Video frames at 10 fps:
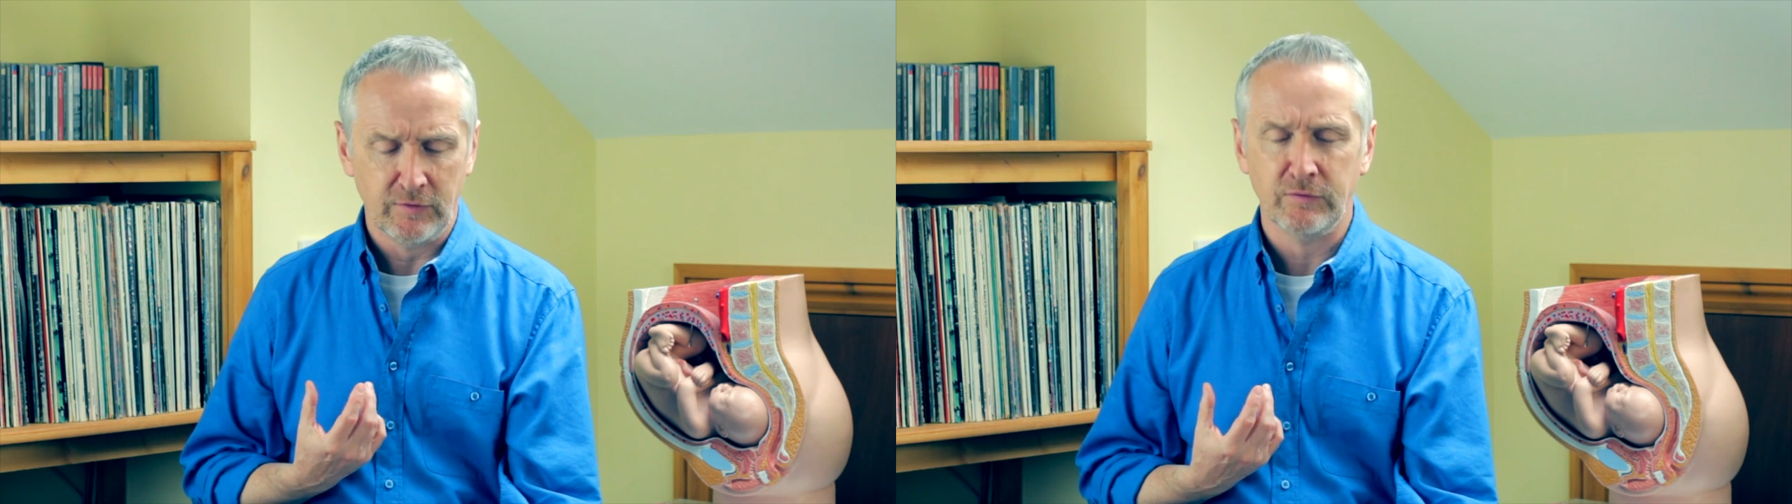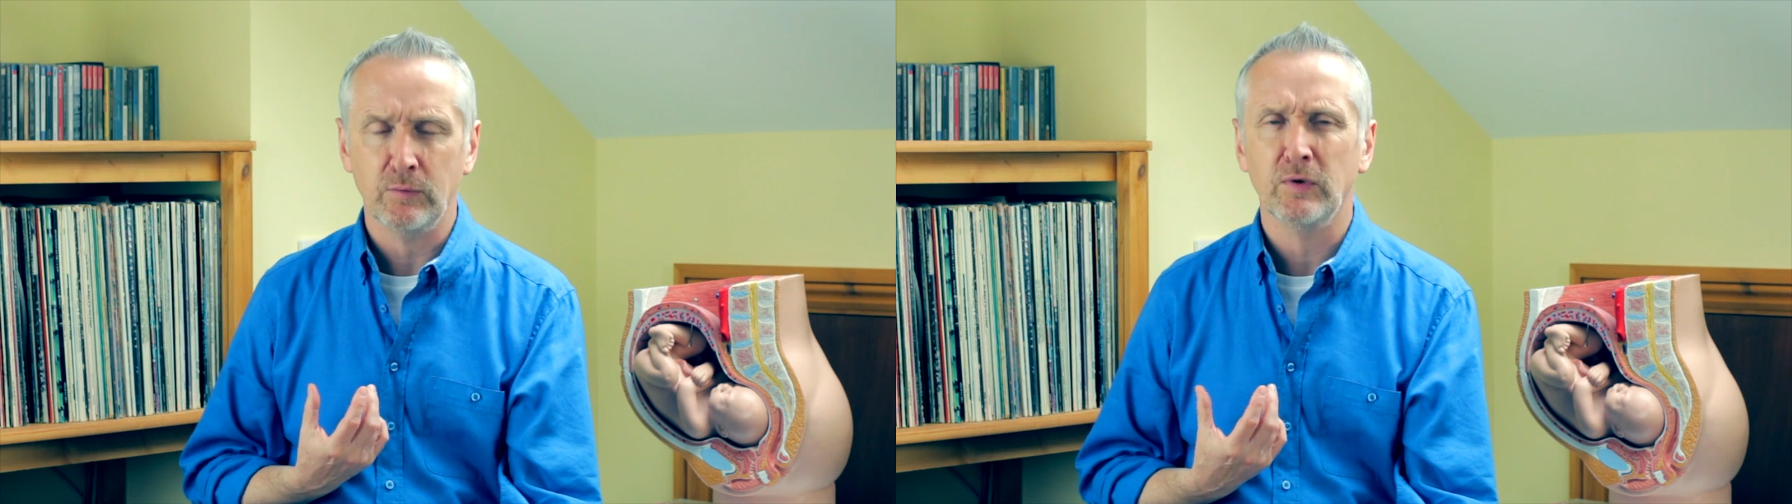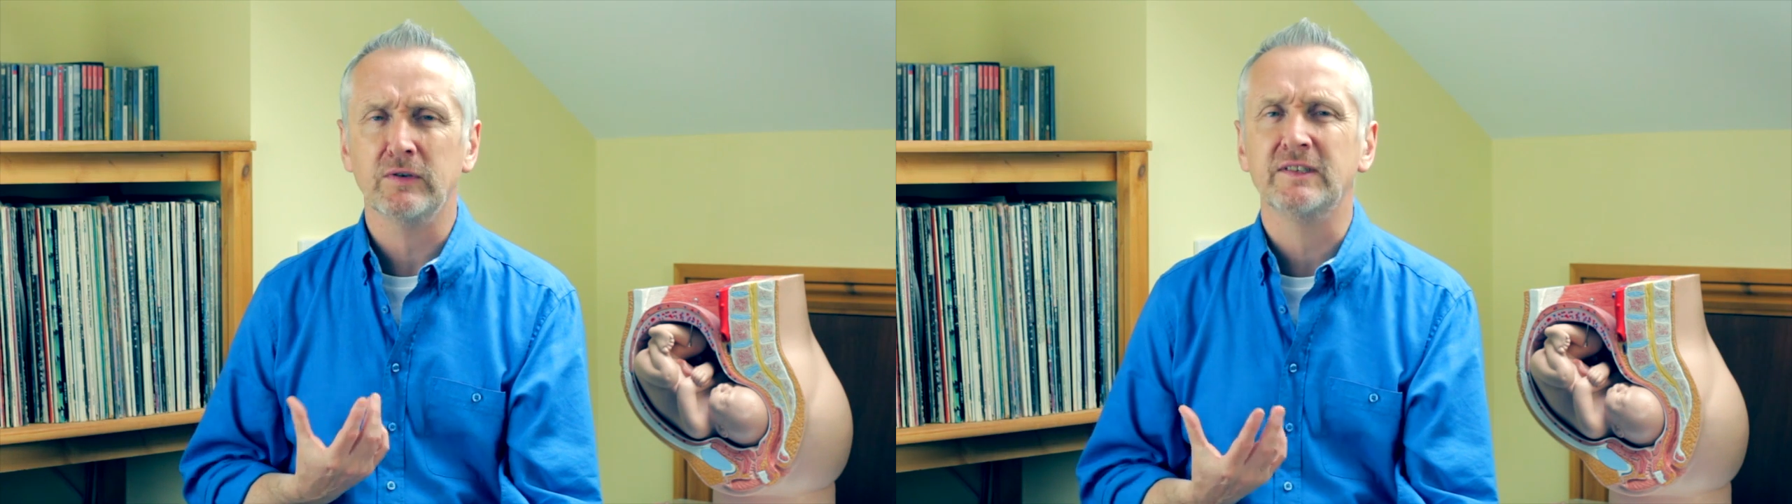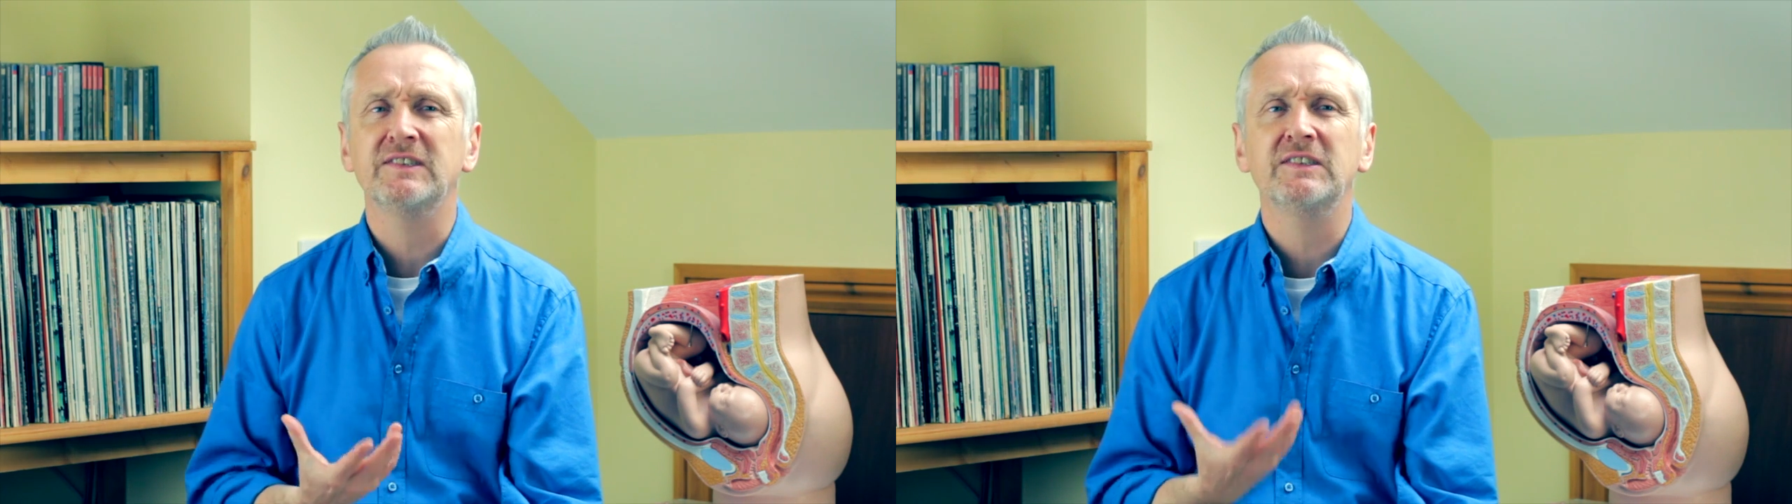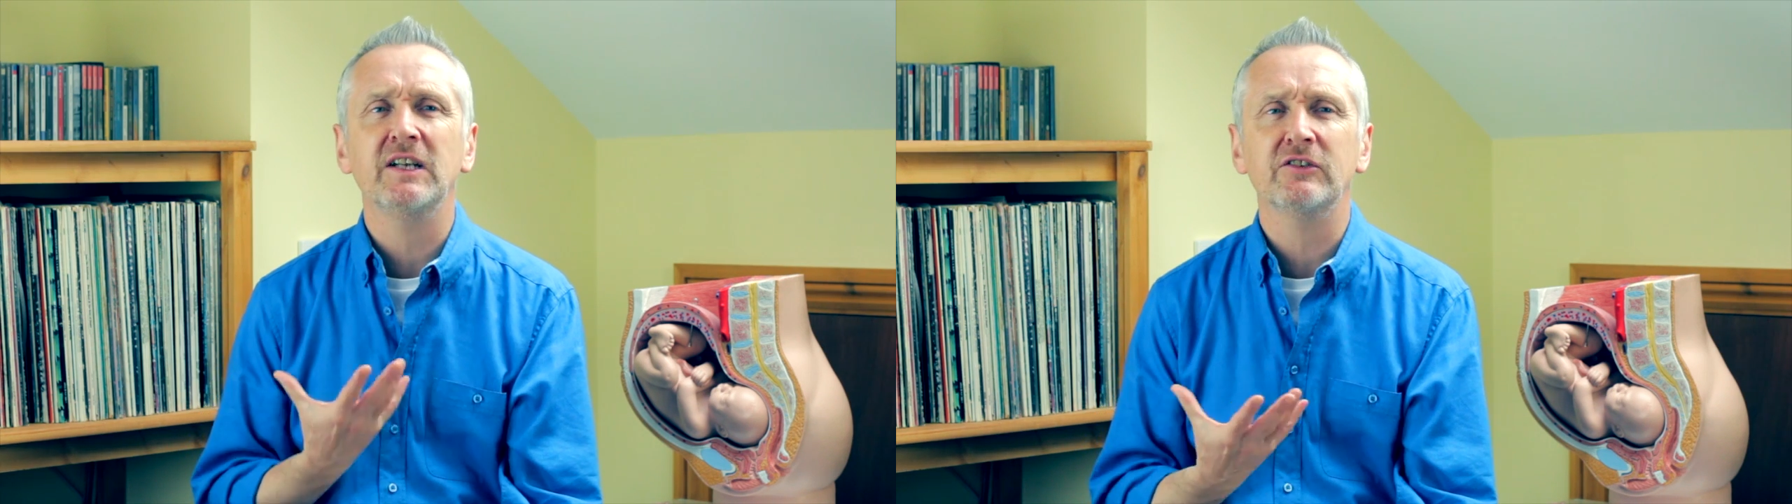of the world is
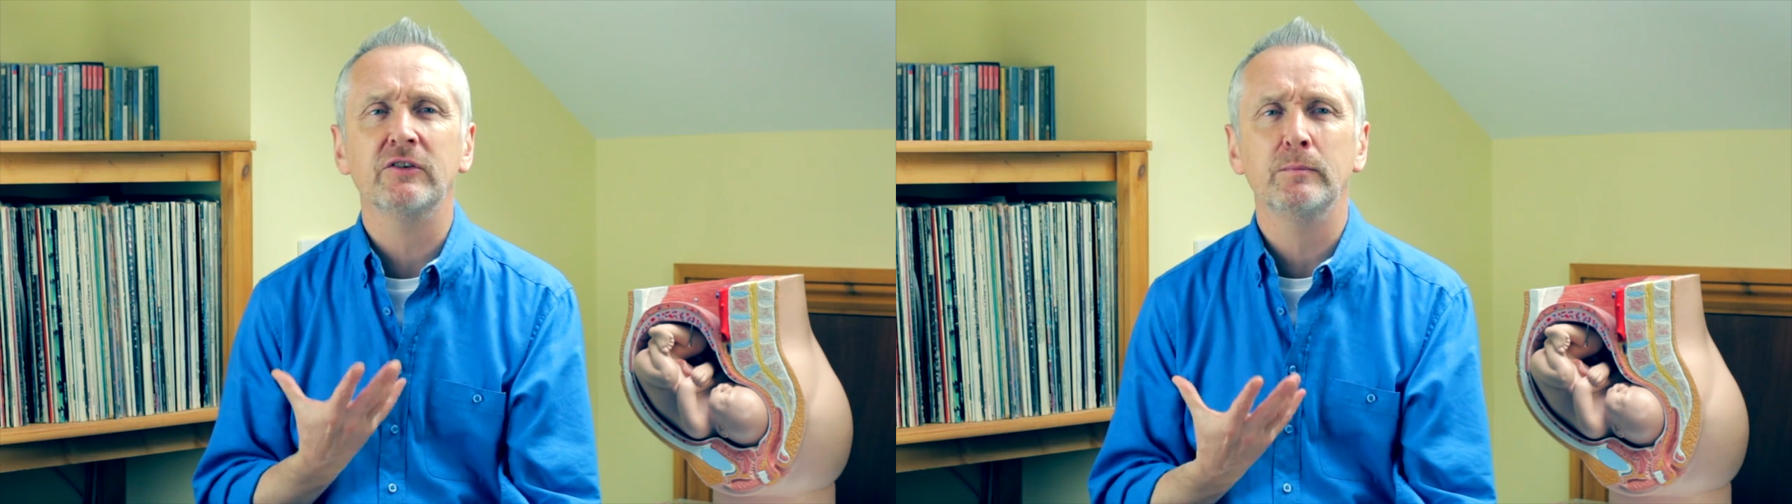such an